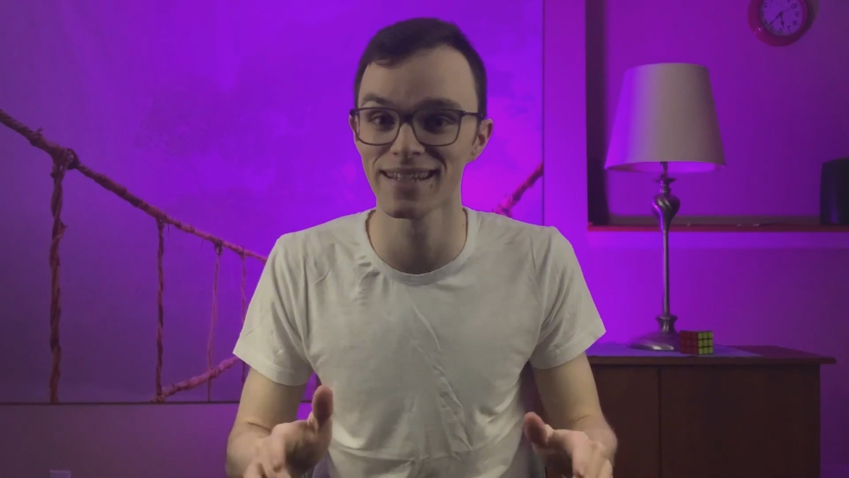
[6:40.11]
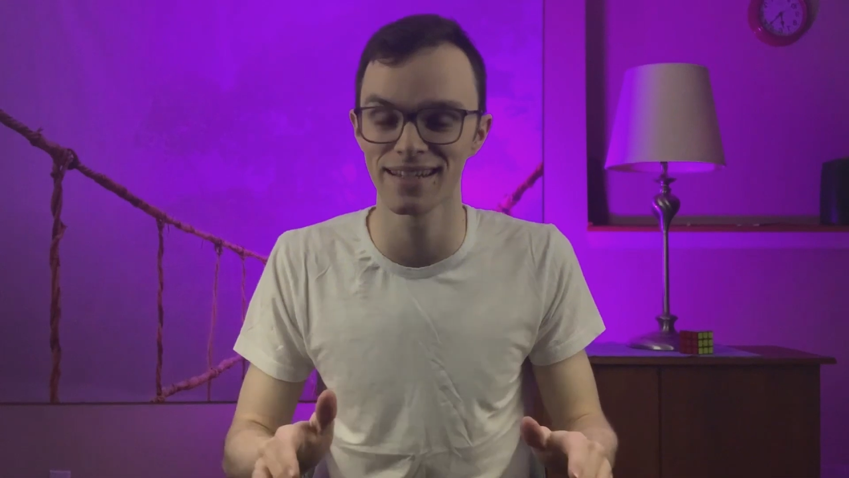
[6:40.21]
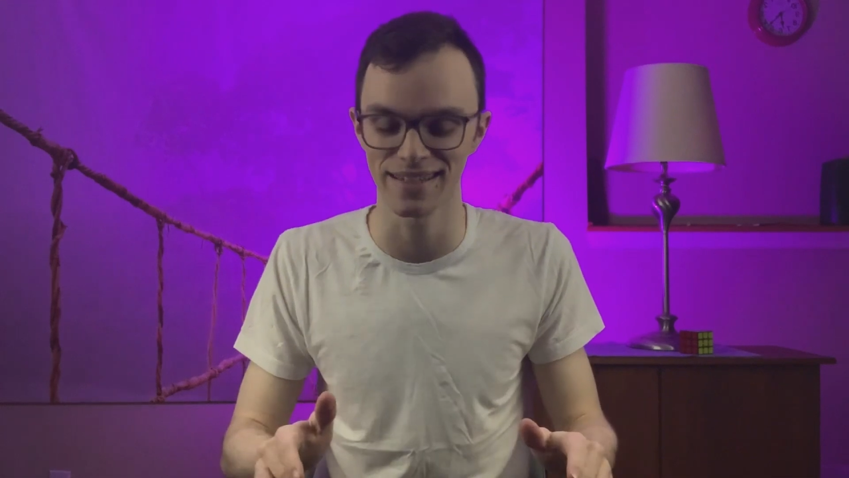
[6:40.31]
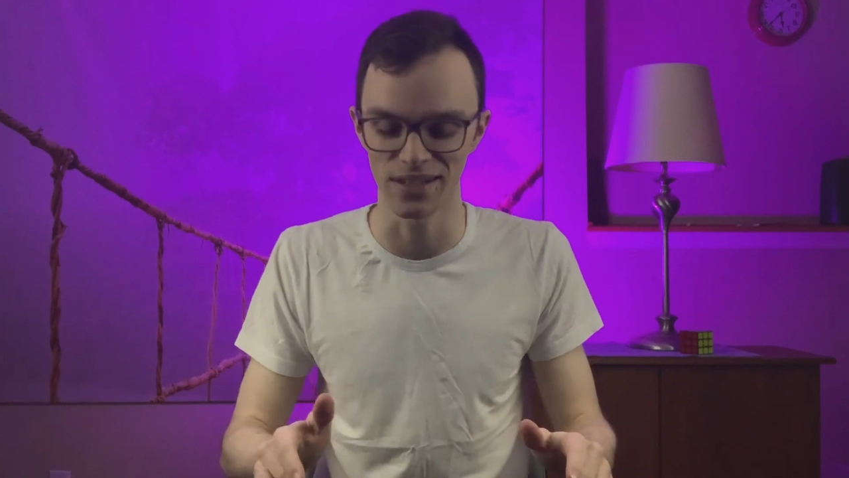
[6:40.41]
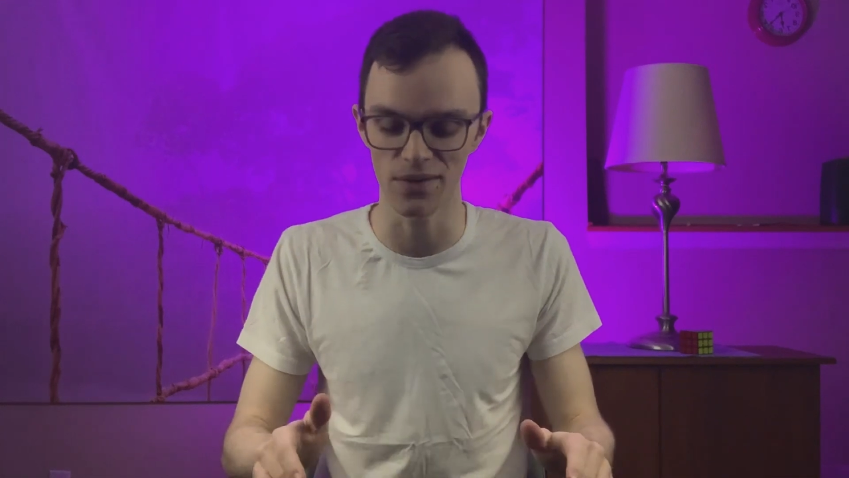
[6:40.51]

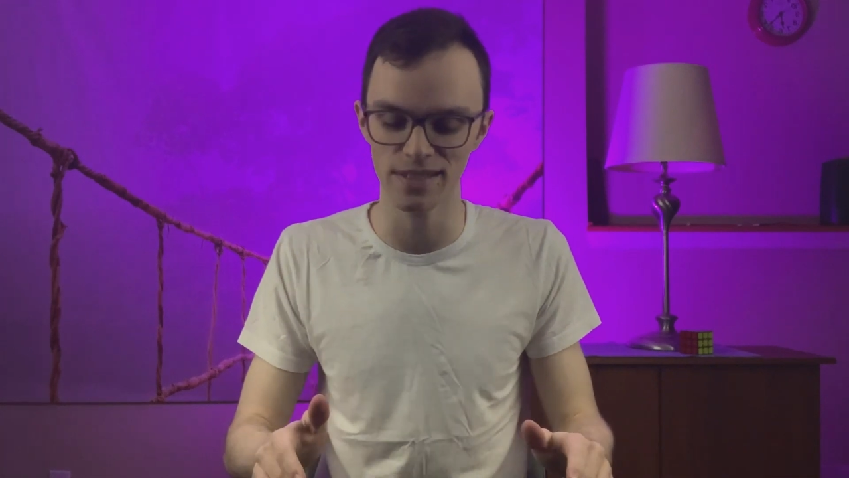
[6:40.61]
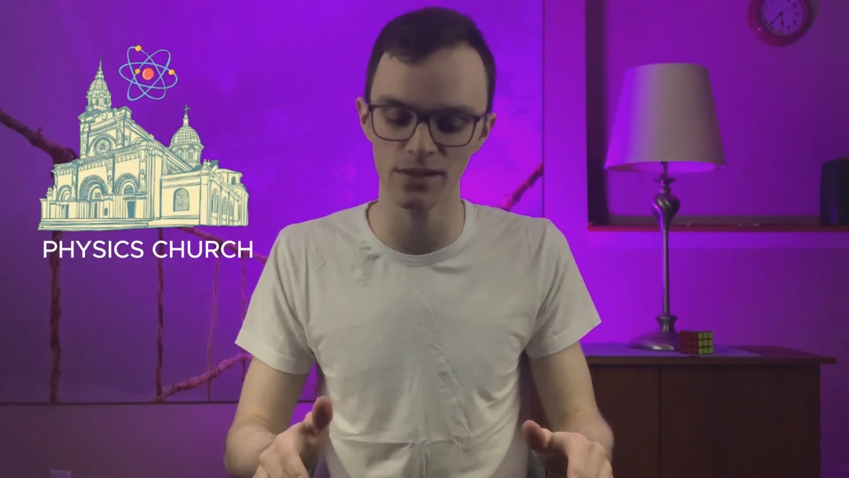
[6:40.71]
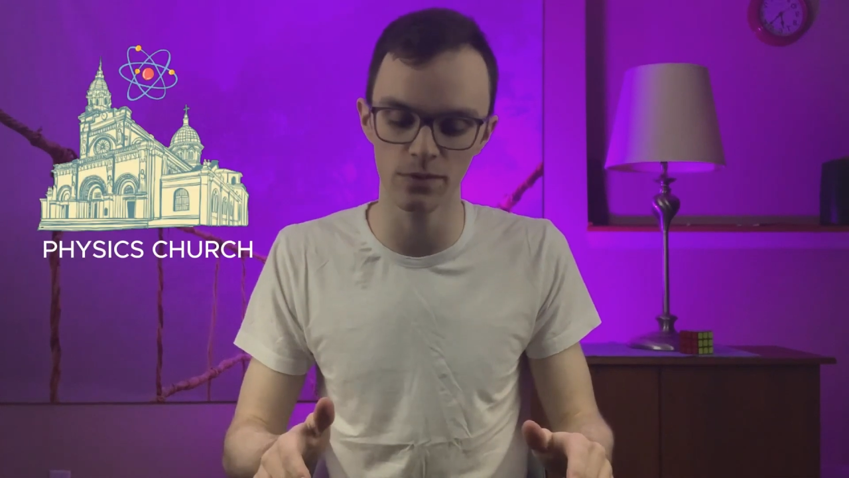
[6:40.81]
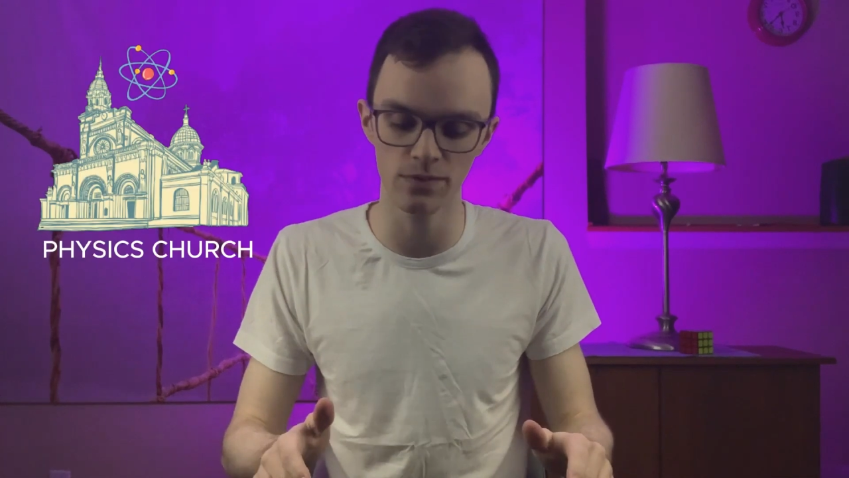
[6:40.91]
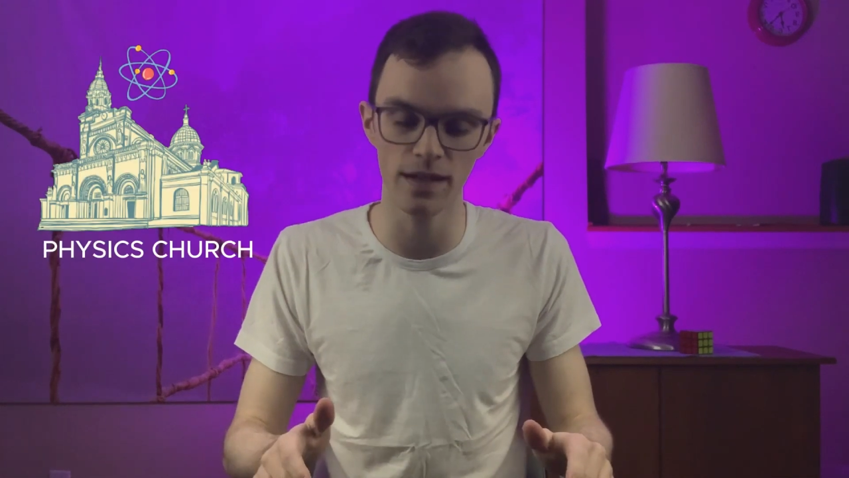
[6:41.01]
You know, it's like
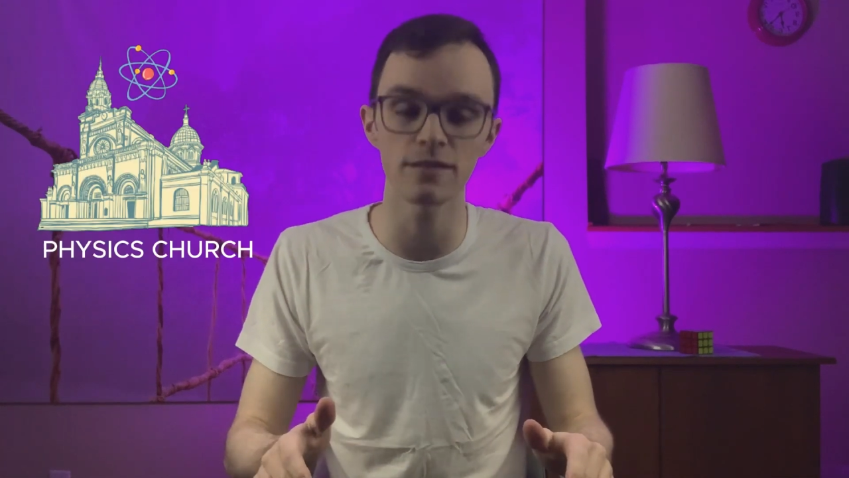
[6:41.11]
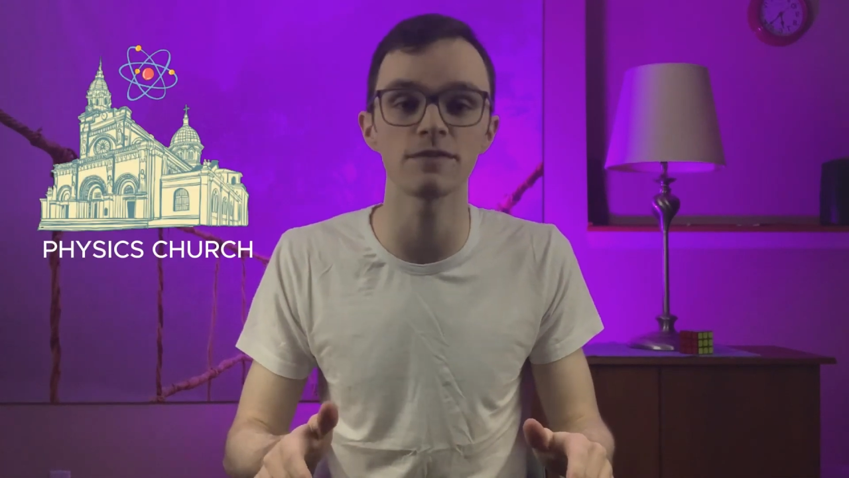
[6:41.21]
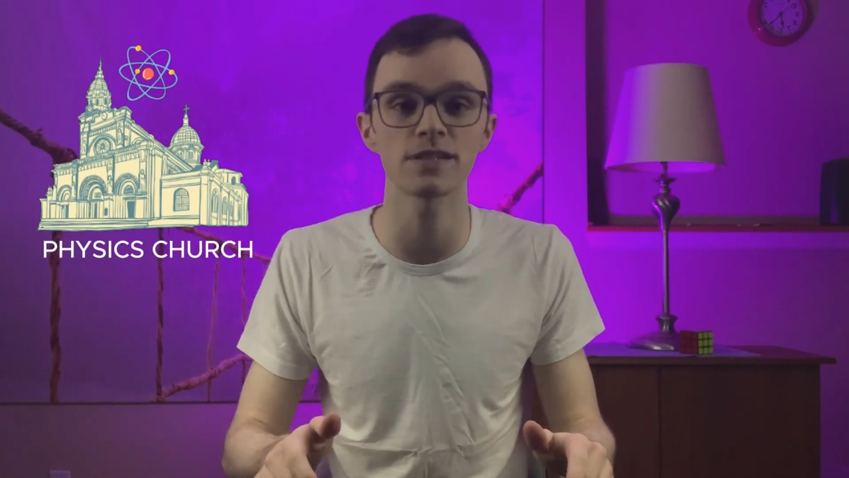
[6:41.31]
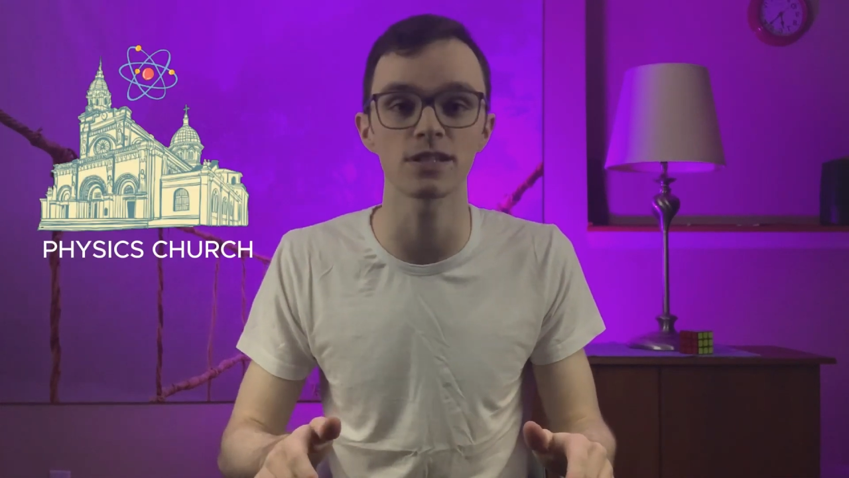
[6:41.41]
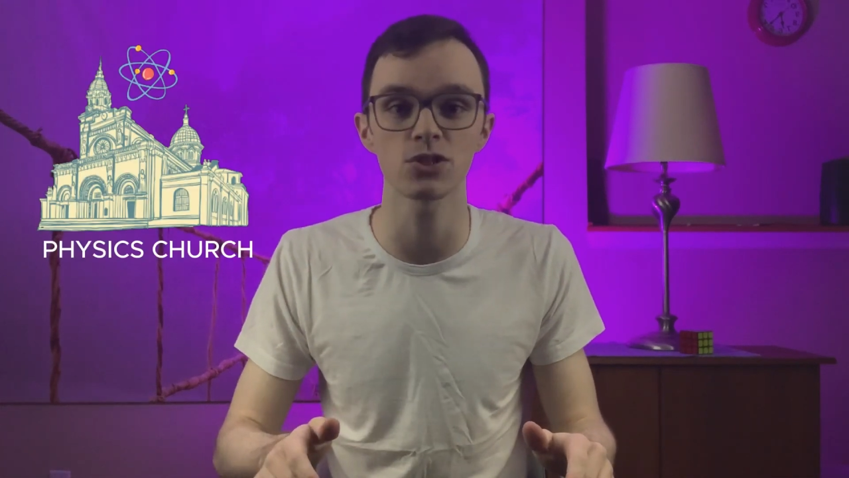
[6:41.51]
we've gone to
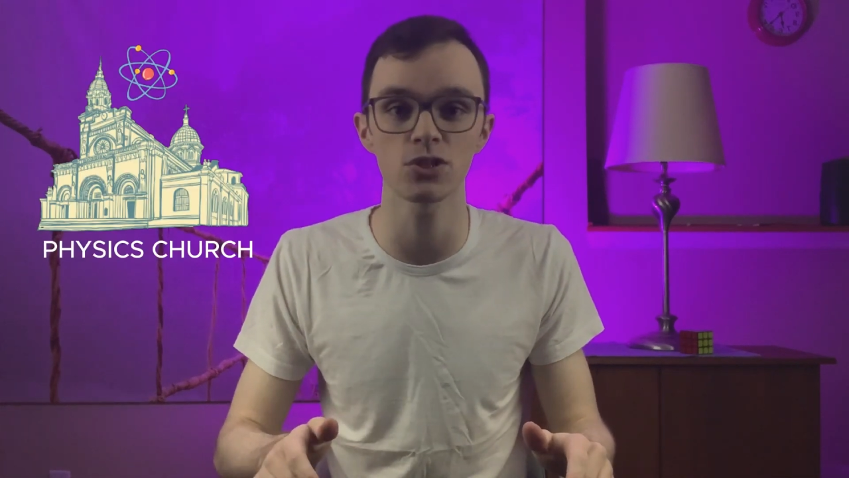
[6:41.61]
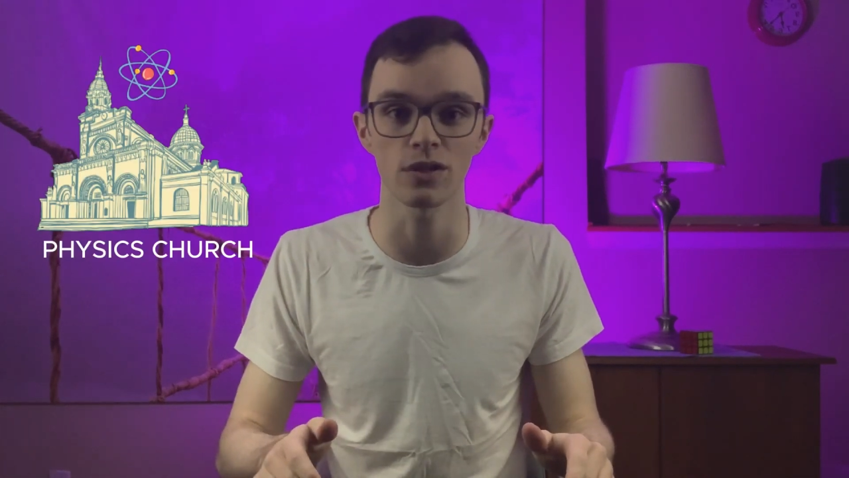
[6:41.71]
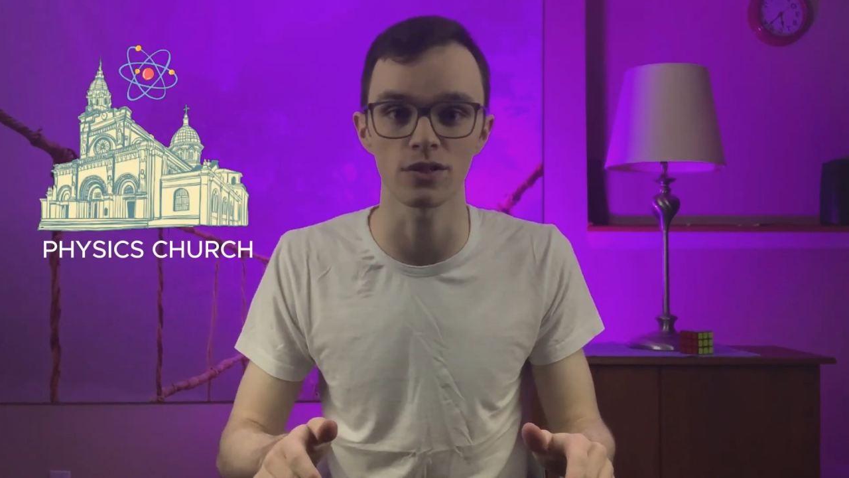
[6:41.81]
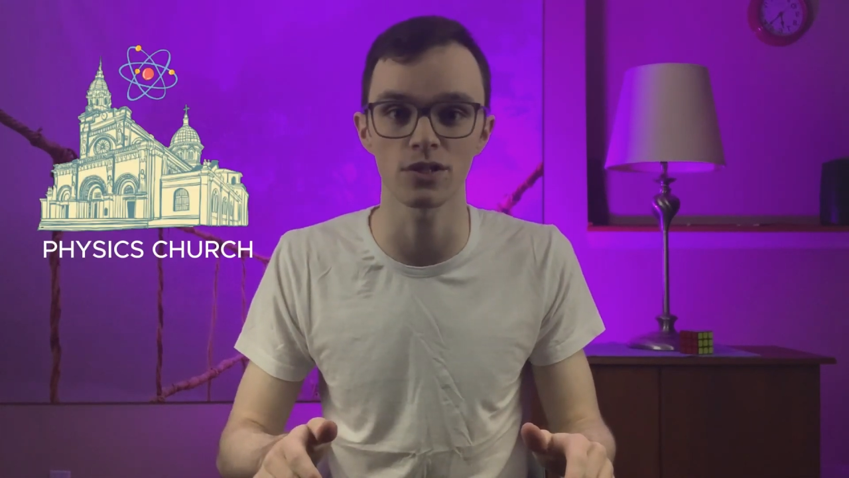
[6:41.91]
physics church.